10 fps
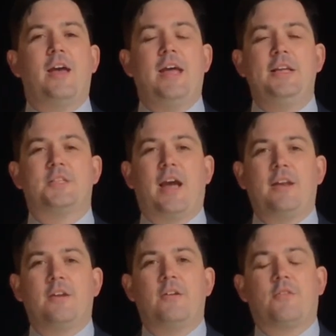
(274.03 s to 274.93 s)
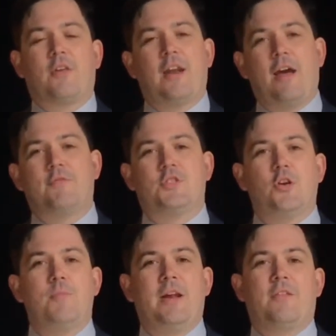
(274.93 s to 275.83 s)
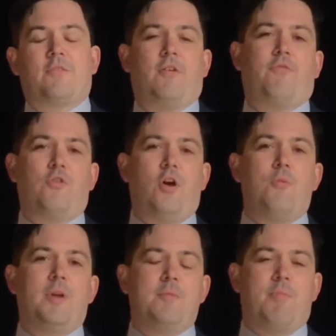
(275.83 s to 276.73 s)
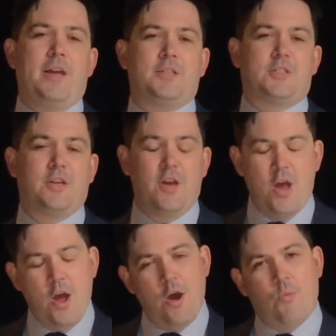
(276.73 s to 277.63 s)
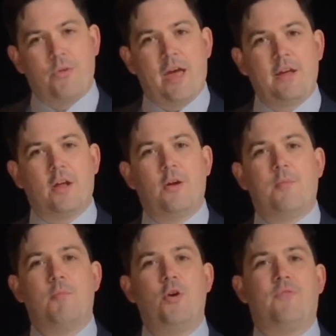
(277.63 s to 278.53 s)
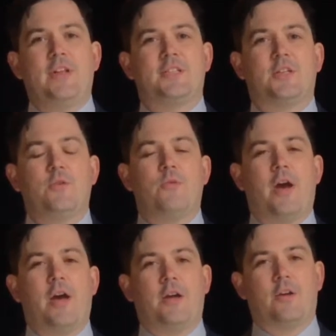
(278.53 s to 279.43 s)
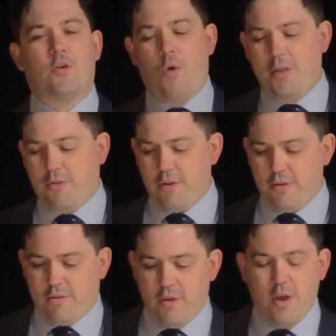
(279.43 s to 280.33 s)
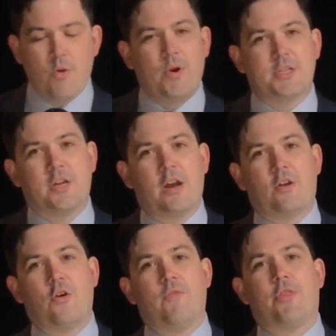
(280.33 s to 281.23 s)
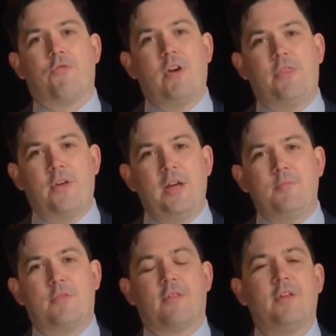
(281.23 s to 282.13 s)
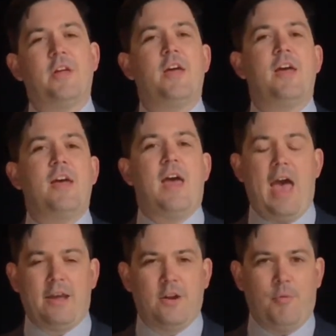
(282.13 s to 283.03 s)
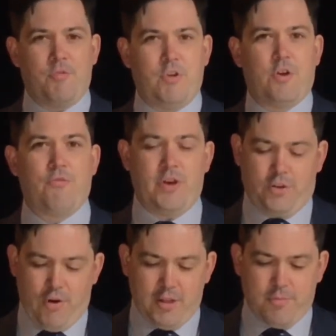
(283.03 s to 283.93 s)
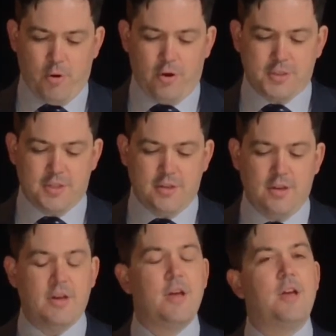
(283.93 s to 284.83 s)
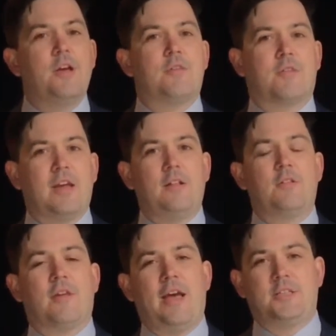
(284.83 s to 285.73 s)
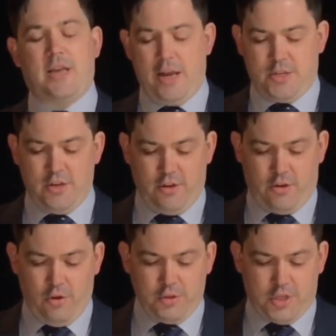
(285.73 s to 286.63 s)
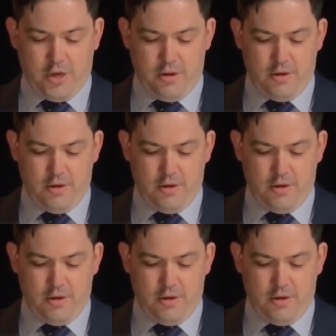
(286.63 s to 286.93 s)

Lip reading: Each candidate's going to have 2 minutes for an opening pitch. We're then going to move into questions, which are going to cover three themes: economic recovery and transport, skills, education and culture,